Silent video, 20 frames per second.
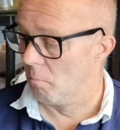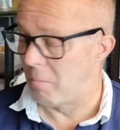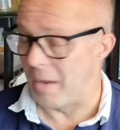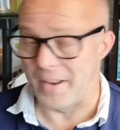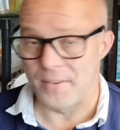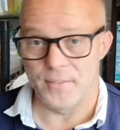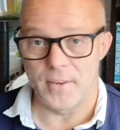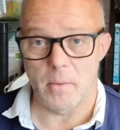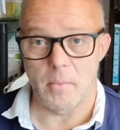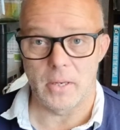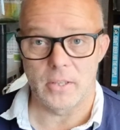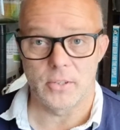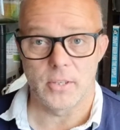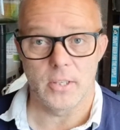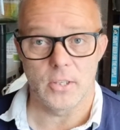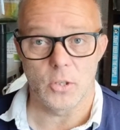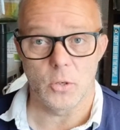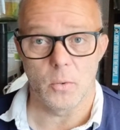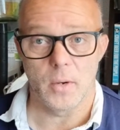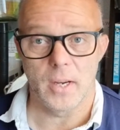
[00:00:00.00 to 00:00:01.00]
pandemic
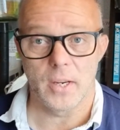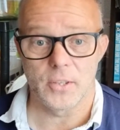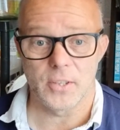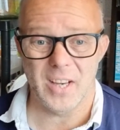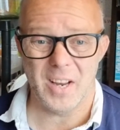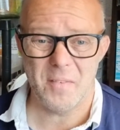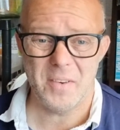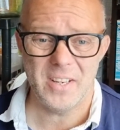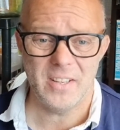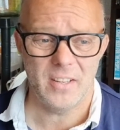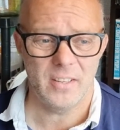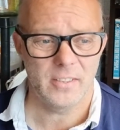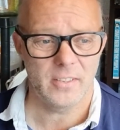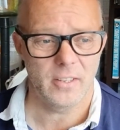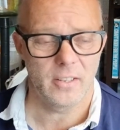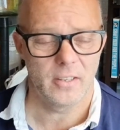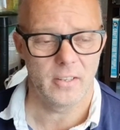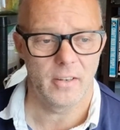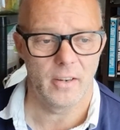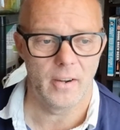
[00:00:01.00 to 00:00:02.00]
situation. I mean,
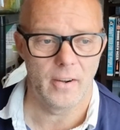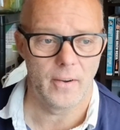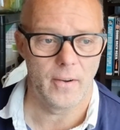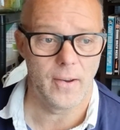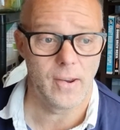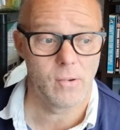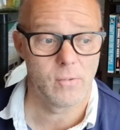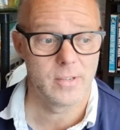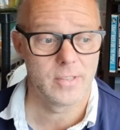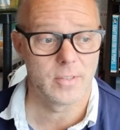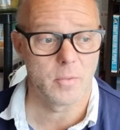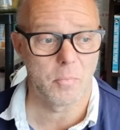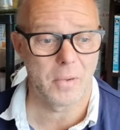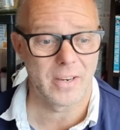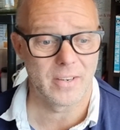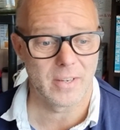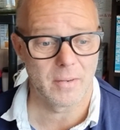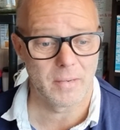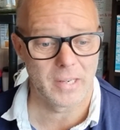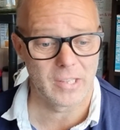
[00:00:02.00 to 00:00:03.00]
this... How is the
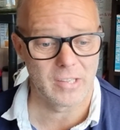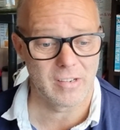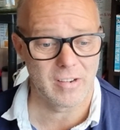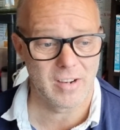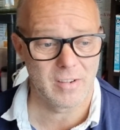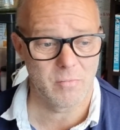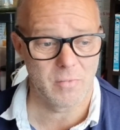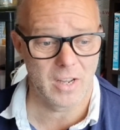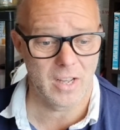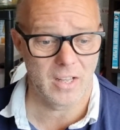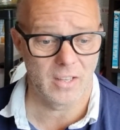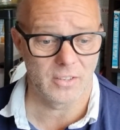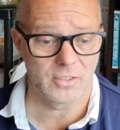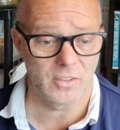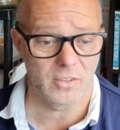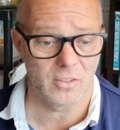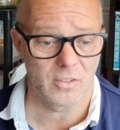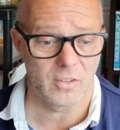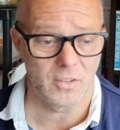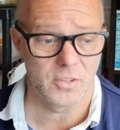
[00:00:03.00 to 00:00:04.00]
pandemic going? Well,
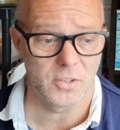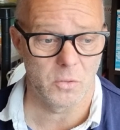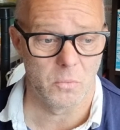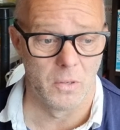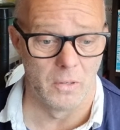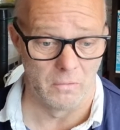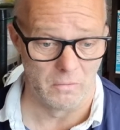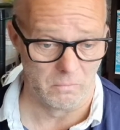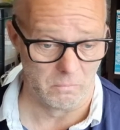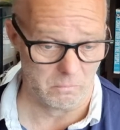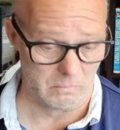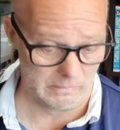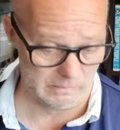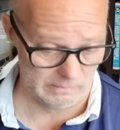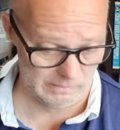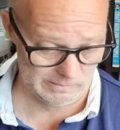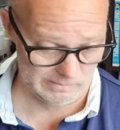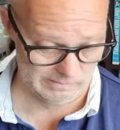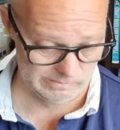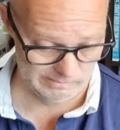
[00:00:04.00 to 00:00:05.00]
it's not going so well.
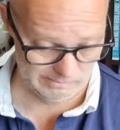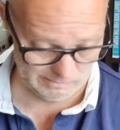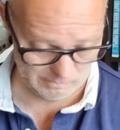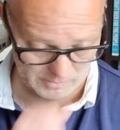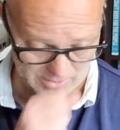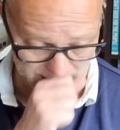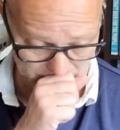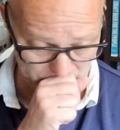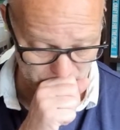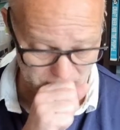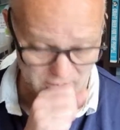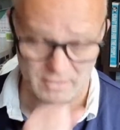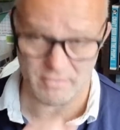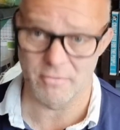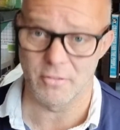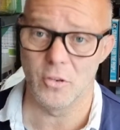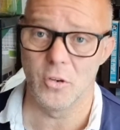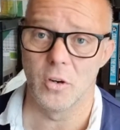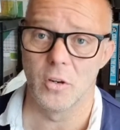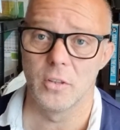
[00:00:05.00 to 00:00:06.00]
I mean,
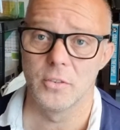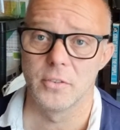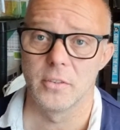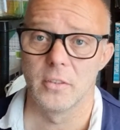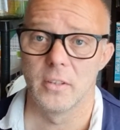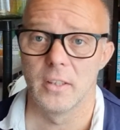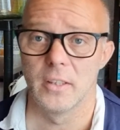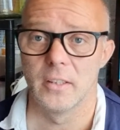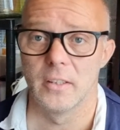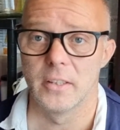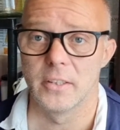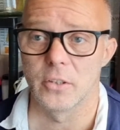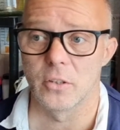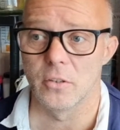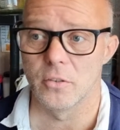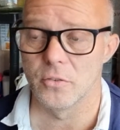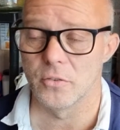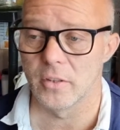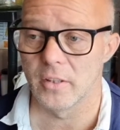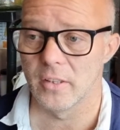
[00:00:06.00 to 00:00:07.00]
for us in this
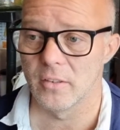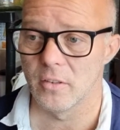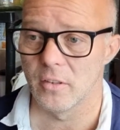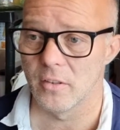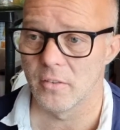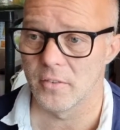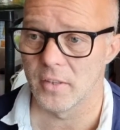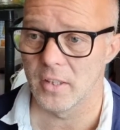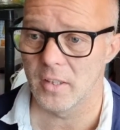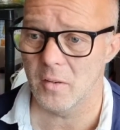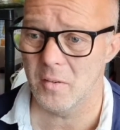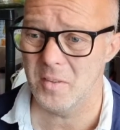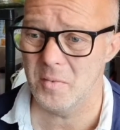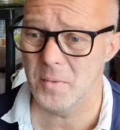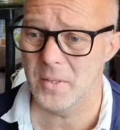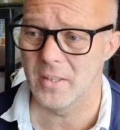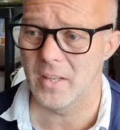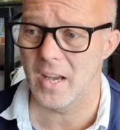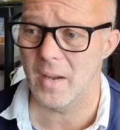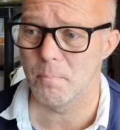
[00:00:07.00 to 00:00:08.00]
country, I don't think... I
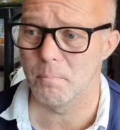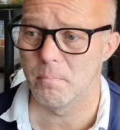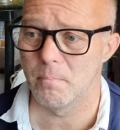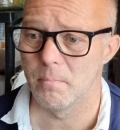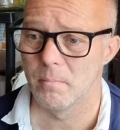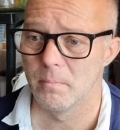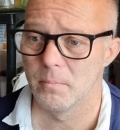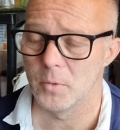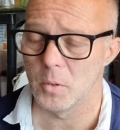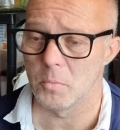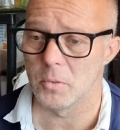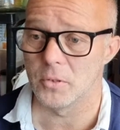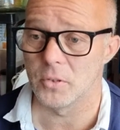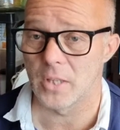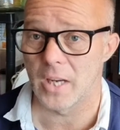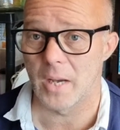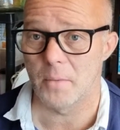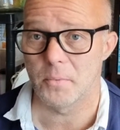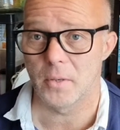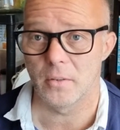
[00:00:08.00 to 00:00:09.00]
mean, I'm double
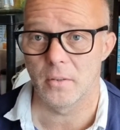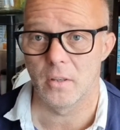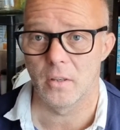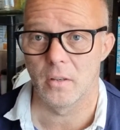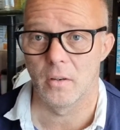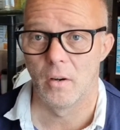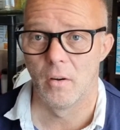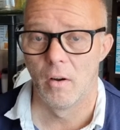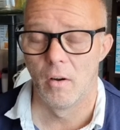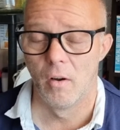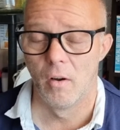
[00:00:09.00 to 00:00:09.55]
jabbed. I know